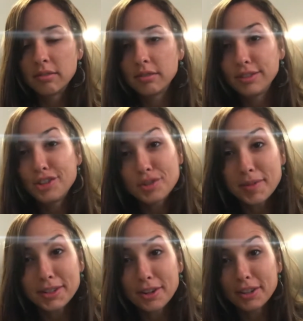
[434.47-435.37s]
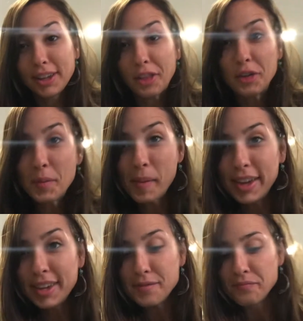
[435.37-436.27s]
You just mix it all together and then
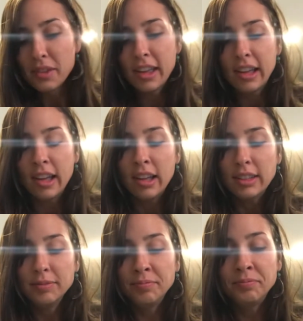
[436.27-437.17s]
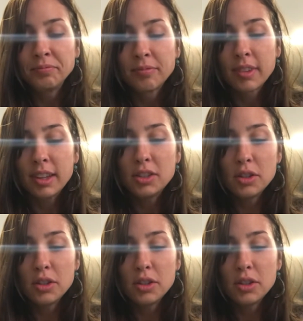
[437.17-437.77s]
bake it. So